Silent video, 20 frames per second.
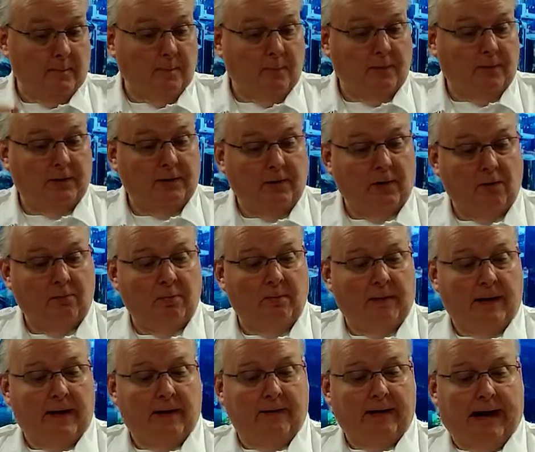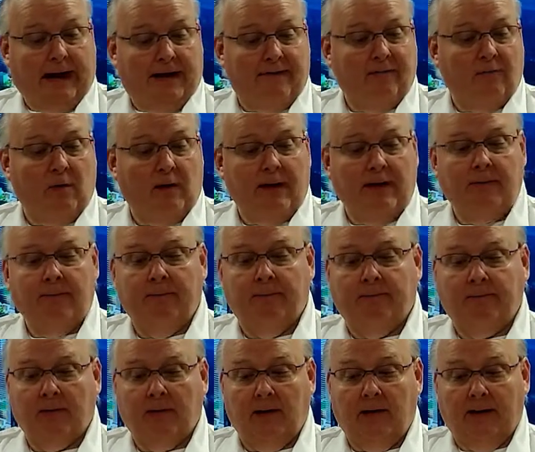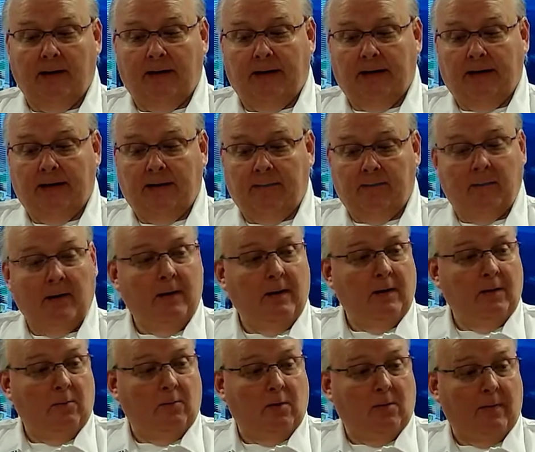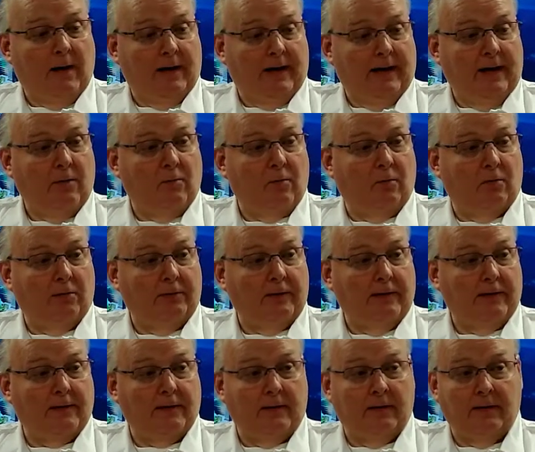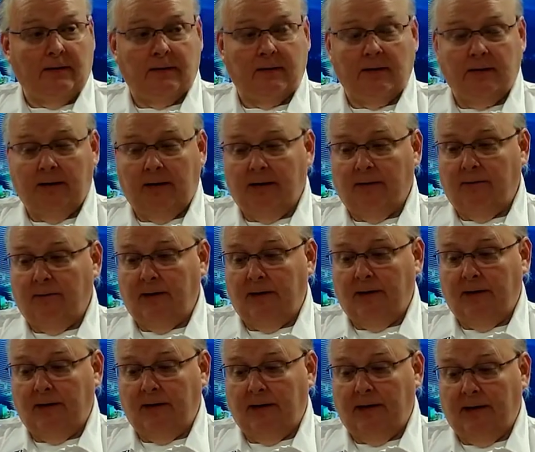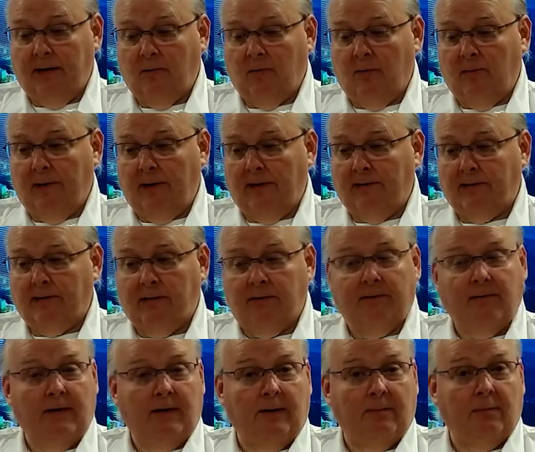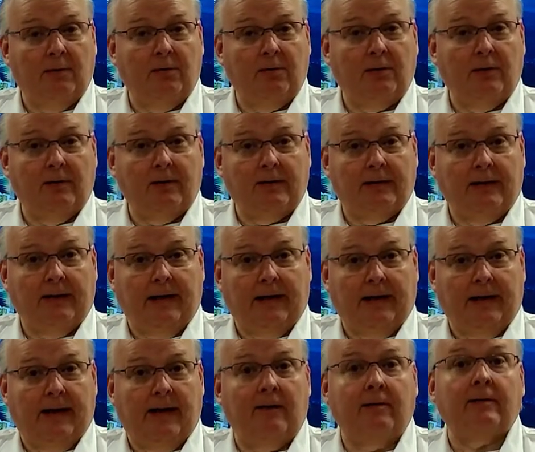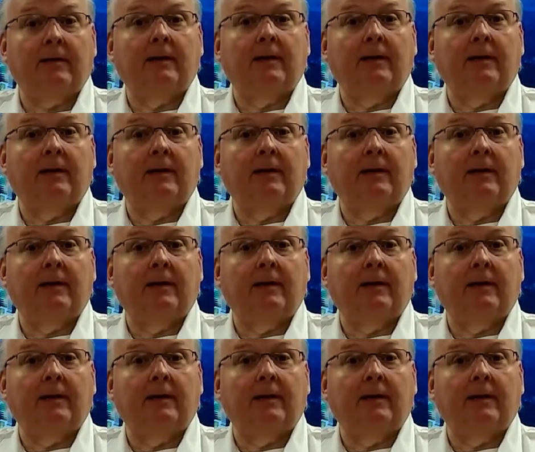put the tube about halfway, where about equal distance of the equal amounts of the bougie is sticking out